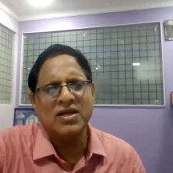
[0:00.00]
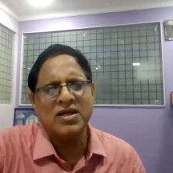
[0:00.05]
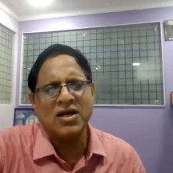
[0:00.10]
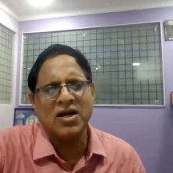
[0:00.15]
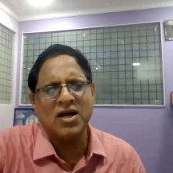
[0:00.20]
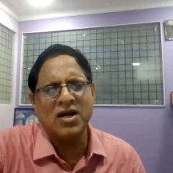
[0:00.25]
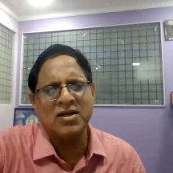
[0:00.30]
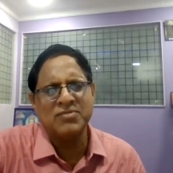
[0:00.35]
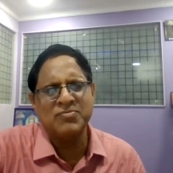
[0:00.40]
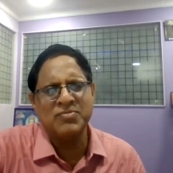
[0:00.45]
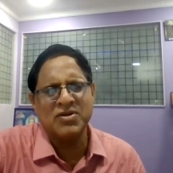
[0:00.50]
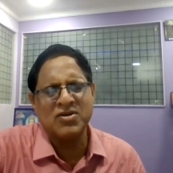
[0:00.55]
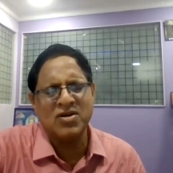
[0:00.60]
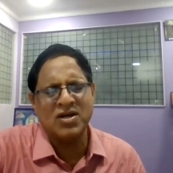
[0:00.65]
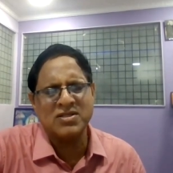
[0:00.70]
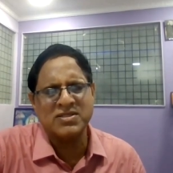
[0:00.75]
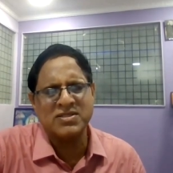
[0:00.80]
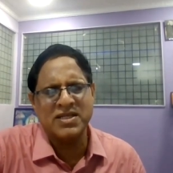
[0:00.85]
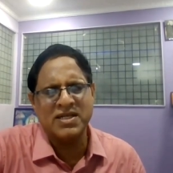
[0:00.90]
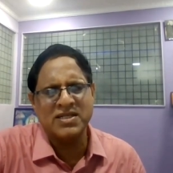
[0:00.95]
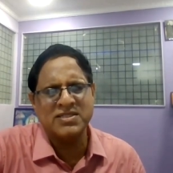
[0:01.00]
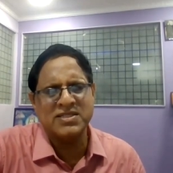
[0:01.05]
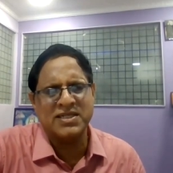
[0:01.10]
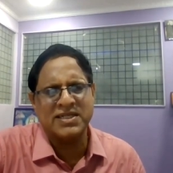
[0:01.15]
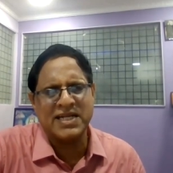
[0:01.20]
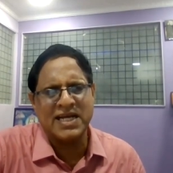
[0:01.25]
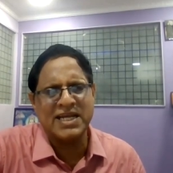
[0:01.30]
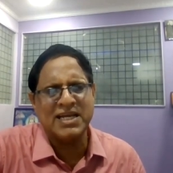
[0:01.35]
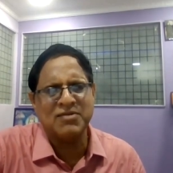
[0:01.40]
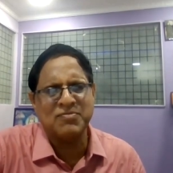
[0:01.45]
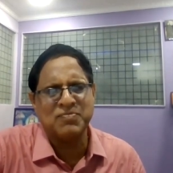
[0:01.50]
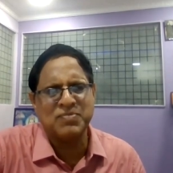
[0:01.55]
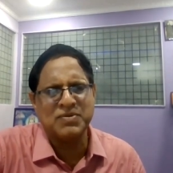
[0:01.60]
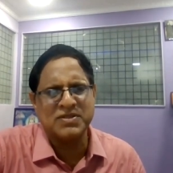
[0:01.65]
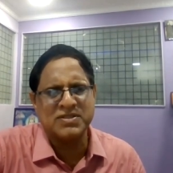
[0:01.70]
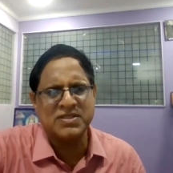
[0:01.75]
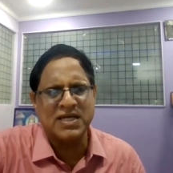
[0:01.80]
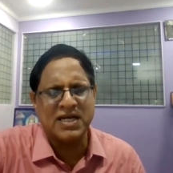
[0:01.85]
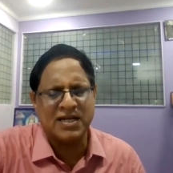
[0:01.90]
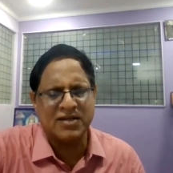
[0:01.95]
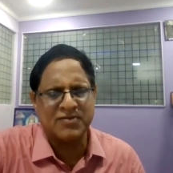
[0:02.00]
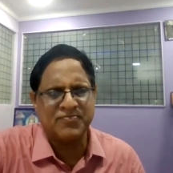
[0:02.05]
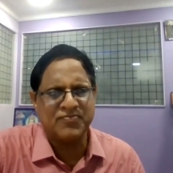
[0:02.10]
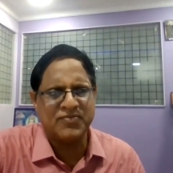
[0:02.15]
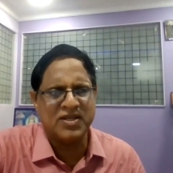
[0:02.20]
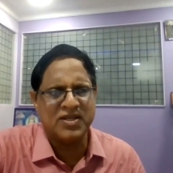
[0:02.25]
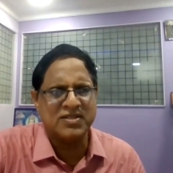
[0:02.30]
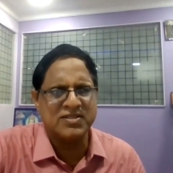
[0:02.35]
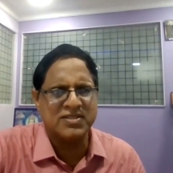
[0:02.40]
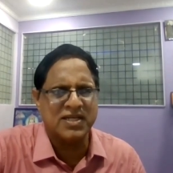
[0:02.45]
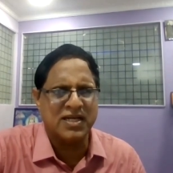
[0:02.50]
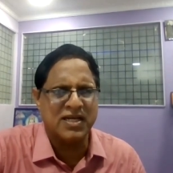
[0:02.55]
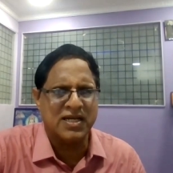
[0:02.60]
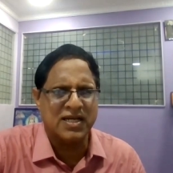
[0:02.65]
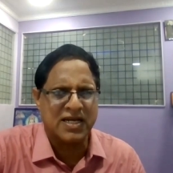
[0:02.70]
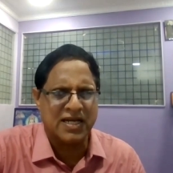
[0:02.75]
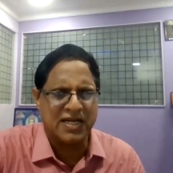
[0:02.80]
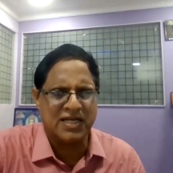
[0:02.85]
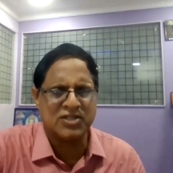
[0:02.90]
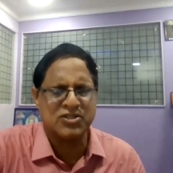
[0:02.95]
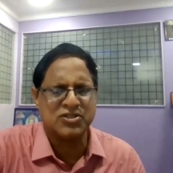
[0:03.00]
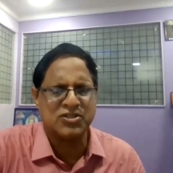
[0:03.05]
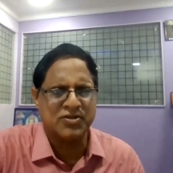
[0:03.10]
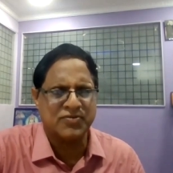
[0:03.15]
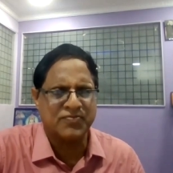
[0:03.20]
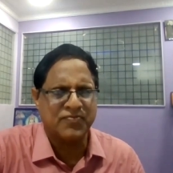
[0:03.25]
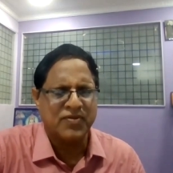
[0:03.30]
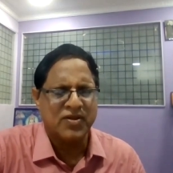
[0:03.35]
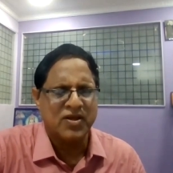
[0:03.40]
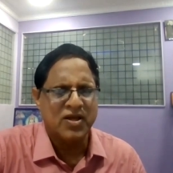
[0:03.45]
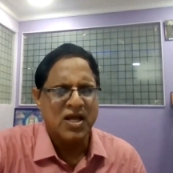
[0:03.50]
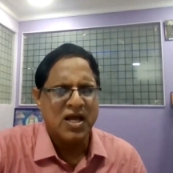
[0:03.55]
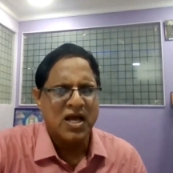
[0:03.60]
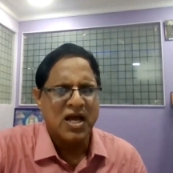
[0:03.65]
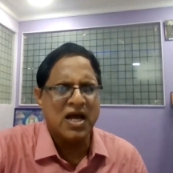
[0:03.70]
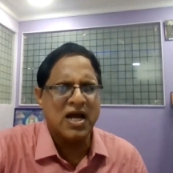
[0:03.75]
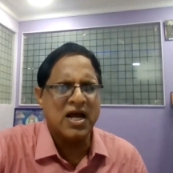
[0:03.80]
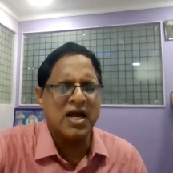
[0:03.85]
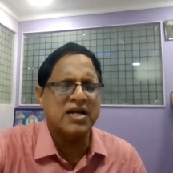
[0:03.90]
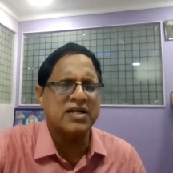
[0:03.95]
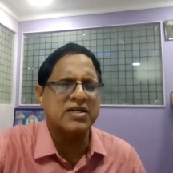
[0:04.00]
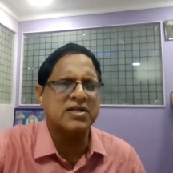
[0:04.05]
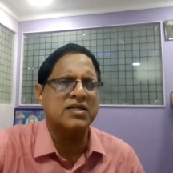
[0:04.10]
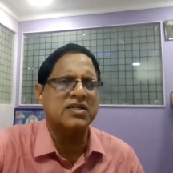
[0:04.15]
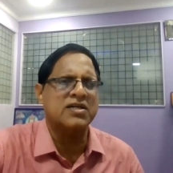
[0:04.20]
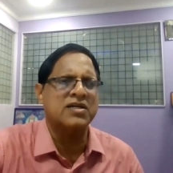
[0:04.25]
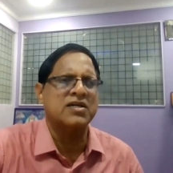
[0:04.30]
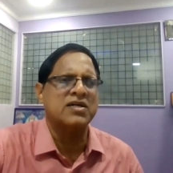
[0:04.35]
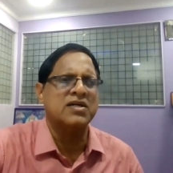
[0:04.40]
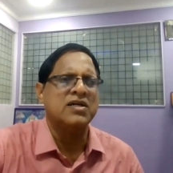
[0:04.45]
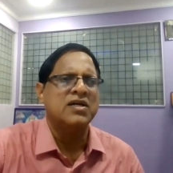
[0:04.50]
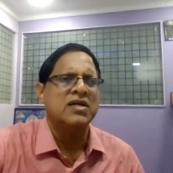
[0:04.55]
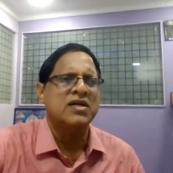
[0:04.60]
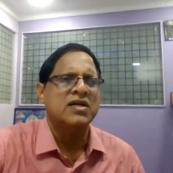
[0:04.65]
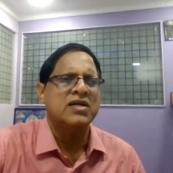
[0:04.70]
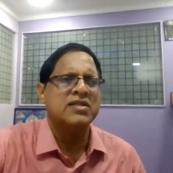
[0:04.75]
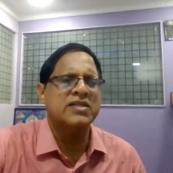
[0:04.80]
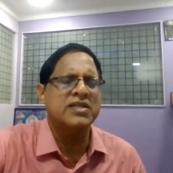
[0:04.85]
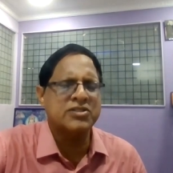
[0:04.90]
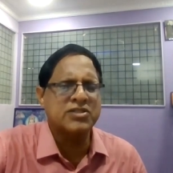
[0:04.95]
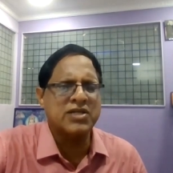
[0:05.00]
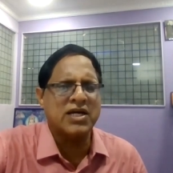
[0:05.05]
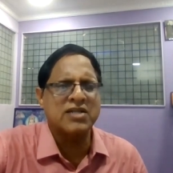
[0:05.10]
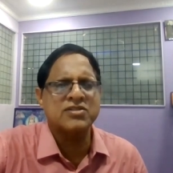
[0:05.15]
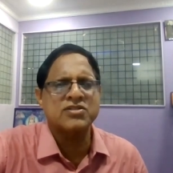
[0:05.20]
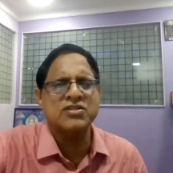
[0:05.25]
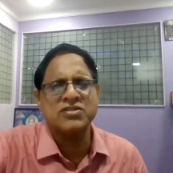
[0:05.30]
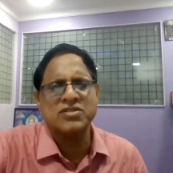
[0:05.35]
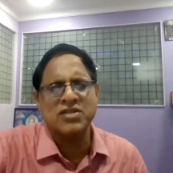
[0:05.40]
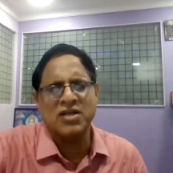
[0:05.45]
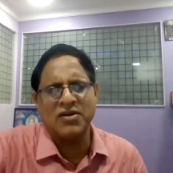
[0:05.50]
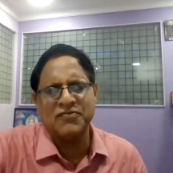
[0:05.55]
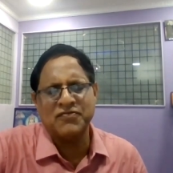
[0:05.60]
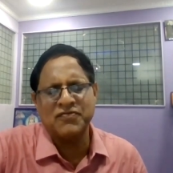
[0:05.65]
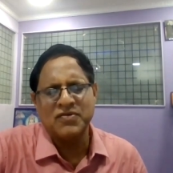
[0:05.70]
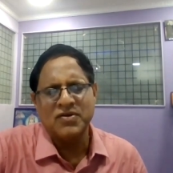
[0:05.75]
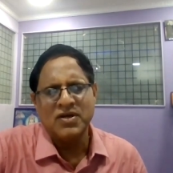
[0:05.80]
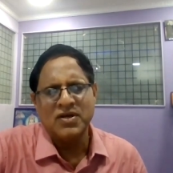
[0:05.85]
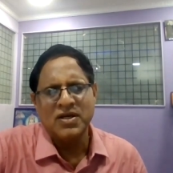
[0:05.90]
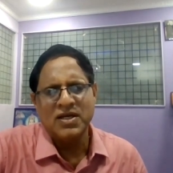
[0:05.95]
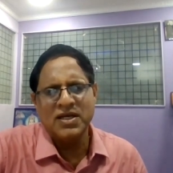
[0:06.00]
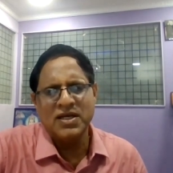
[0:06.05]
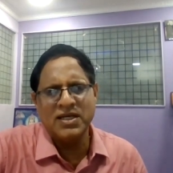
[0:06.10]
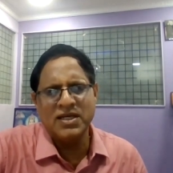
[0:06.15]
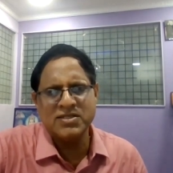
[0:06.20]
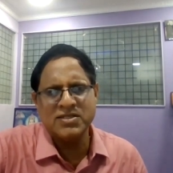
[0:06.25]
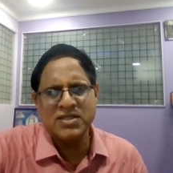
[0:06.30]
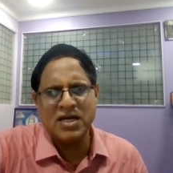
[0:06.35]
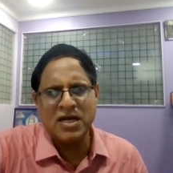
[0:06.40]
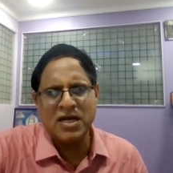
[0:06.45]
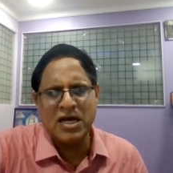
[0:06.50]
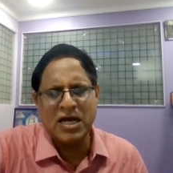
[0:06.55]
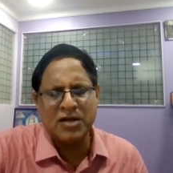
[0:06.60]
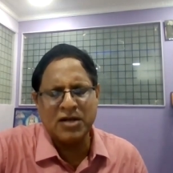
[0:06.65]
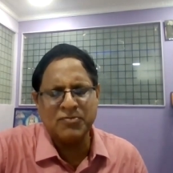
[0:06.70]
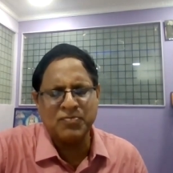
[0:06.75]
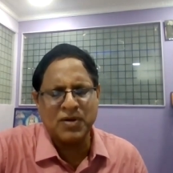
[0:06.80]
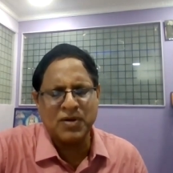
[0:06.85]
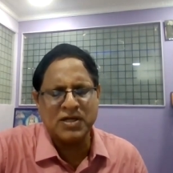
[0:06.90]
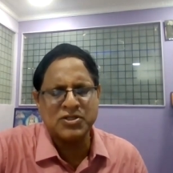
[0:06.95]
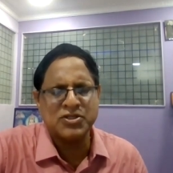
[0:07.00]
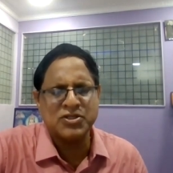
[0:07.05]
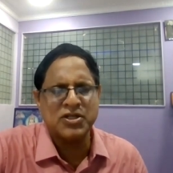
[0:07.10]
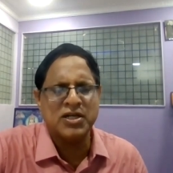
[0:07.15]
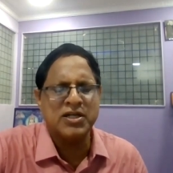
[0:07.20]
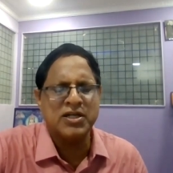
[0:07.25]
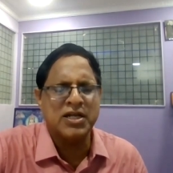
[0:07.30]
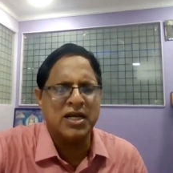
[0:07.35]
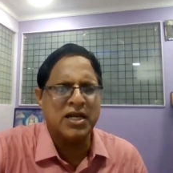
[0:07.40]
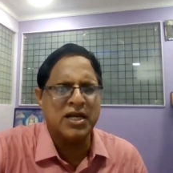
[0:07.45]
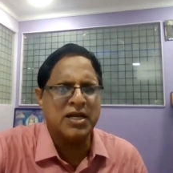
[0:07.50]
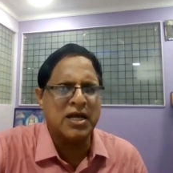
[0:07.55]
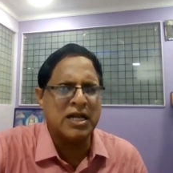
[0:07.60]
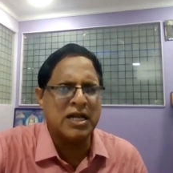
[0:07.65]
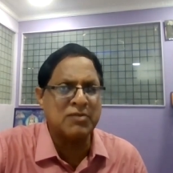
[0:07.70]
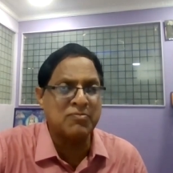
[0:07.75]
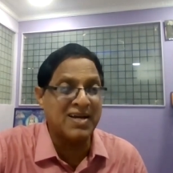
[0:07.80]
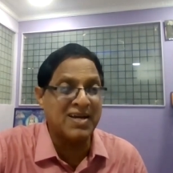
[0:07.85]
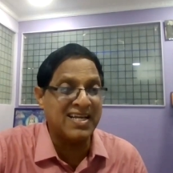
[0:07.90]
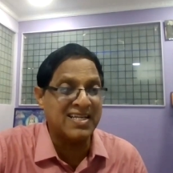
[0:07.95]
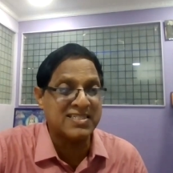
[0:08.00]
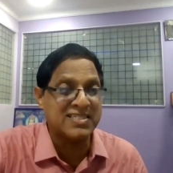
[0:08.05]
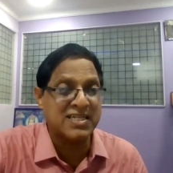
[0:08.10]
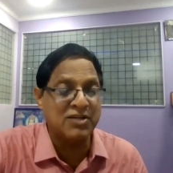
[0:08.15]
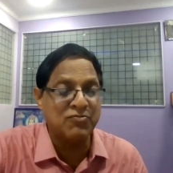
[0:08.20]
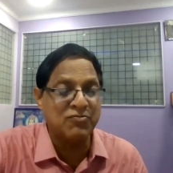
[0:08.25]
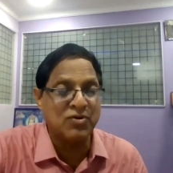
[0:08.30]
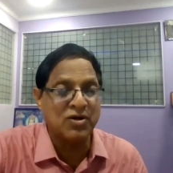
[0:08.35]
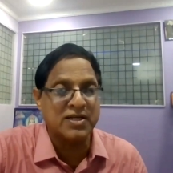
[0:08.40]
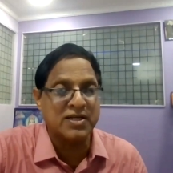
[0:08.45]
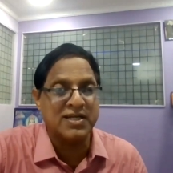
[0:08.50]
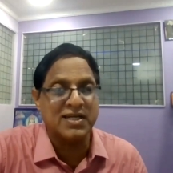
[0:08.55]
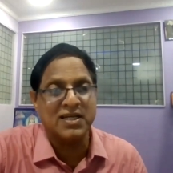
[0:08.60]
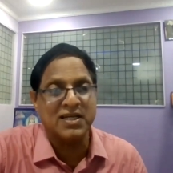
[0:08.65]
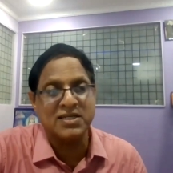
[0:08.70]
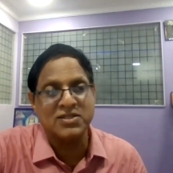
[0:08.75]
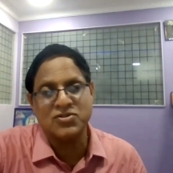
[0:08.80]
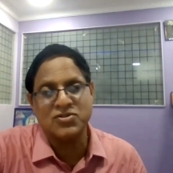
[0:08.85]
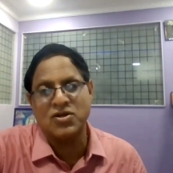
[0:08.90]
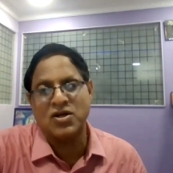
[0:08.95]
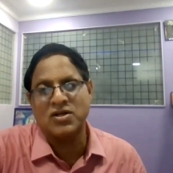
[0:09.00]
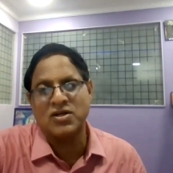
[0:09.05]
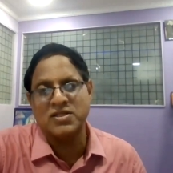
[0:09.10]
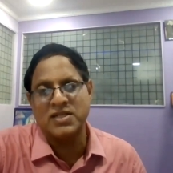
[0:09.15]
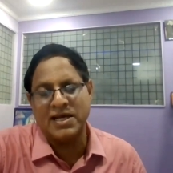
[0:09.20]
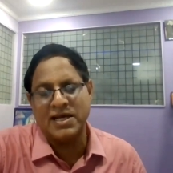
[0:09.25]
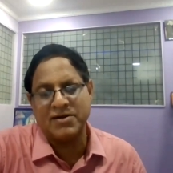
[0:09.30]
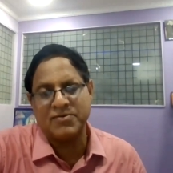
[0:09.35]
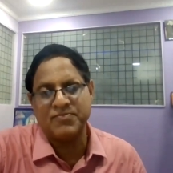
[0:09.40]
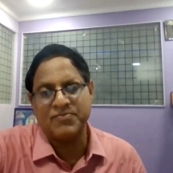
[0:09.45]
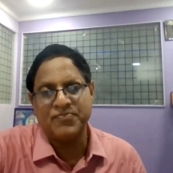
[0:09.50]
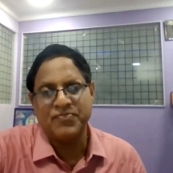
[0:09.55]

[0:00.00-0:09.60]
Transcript: uh, because there is a tie-up is there, there is a connection, and uh, the chances of is unpartially, unbiasedly working is not there.